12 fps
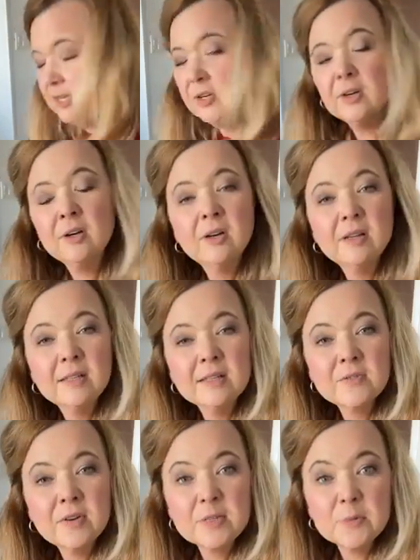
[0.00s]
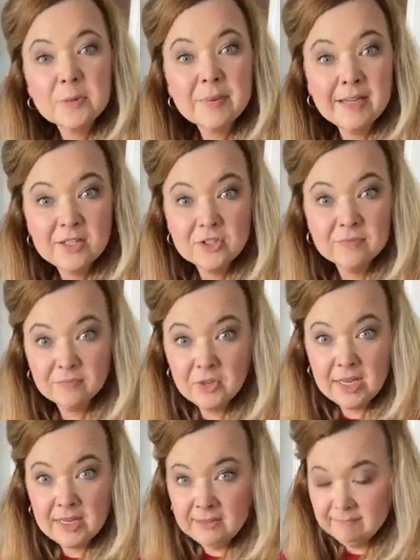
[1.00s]
here on this Facebook page,
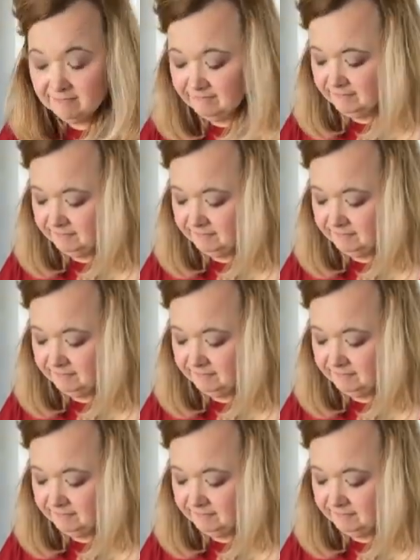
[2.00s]
okay?